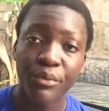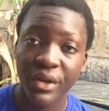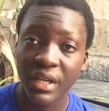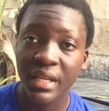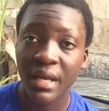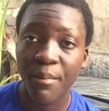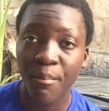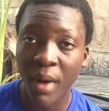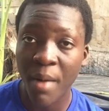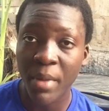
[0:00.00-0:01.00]
breeding their
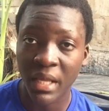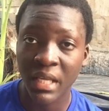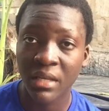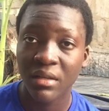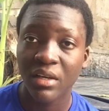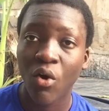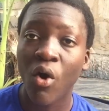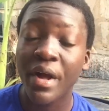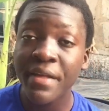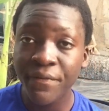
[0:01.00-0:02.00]
mom again.
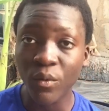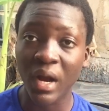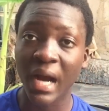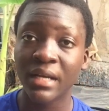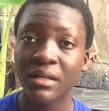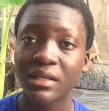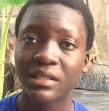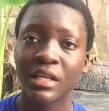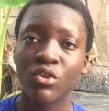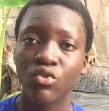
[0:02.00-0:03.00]
Or if you can,
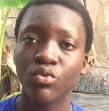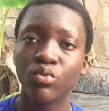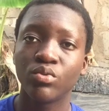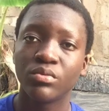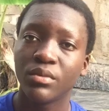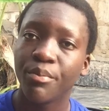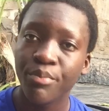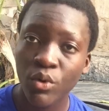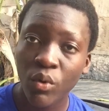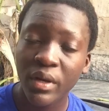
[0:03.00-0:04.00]
then you
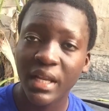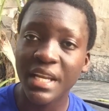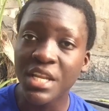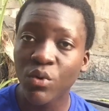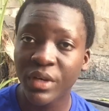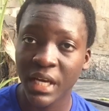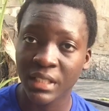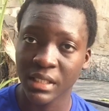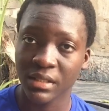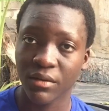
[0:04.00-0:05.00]
build new
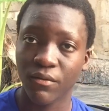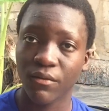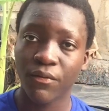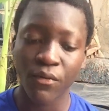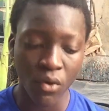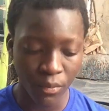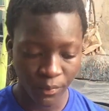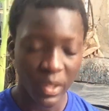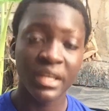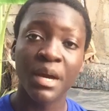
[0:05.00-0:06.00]
cages for
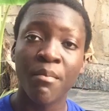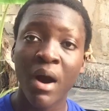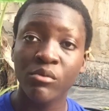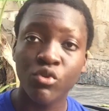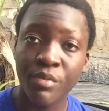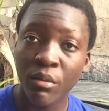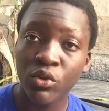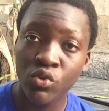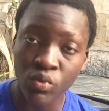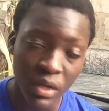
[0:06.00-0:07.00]
the moms to be
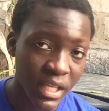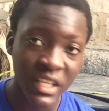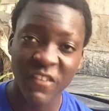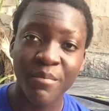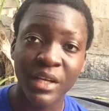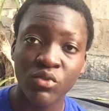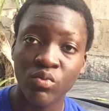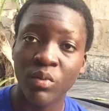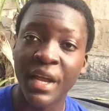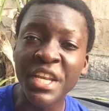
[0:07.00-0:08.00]
able to give them
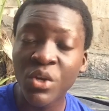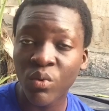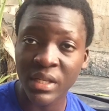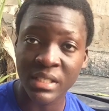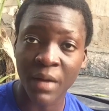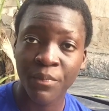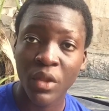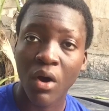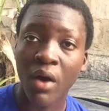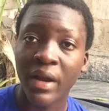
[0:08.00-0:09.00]
a new litter.
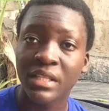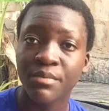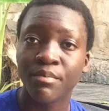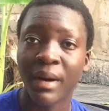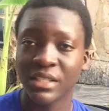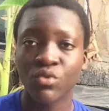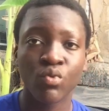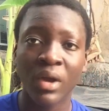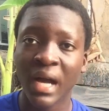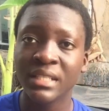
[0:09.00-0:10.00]
Alright, but
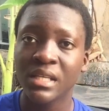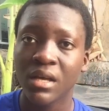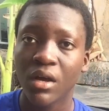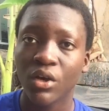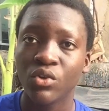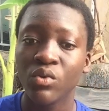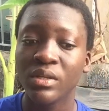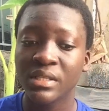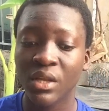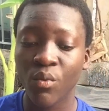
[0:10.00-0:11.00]
you can't
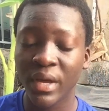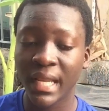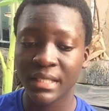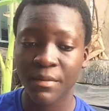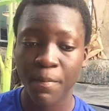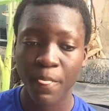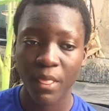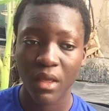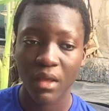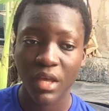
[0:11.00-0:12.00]
do it in a way that
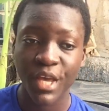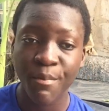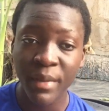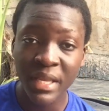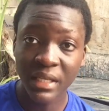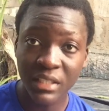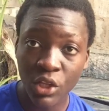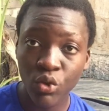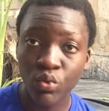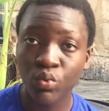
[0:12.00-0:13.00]

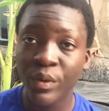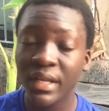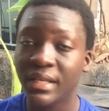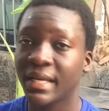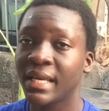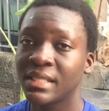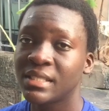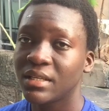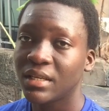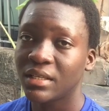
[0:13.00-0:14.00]
immediately you wean the
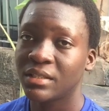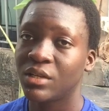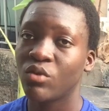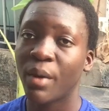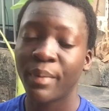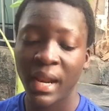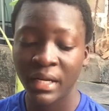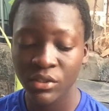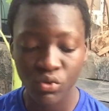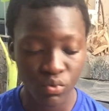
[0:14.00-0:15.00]
kids, then you are
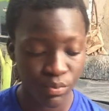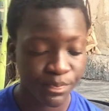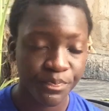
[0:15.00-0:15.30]
planning to